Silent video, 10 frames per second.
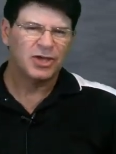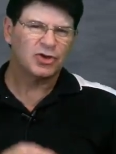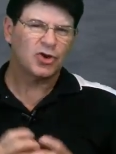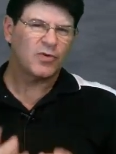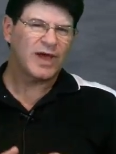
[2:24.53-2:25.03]

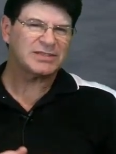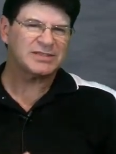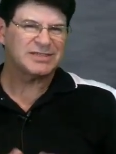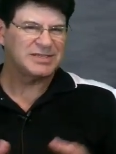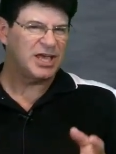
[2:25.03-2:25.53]

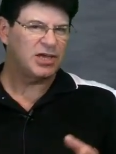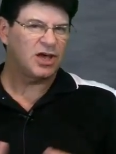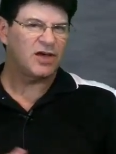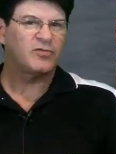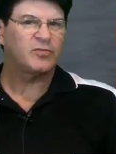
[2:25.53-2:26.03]
correct
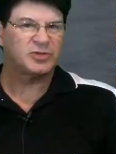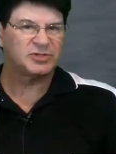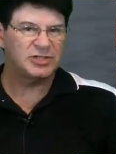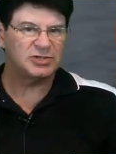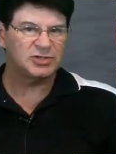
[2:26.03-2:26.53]
takeoff
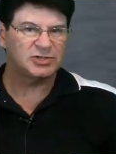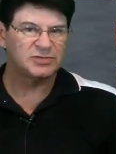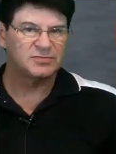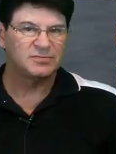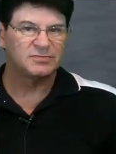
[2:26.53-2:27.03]
procedures,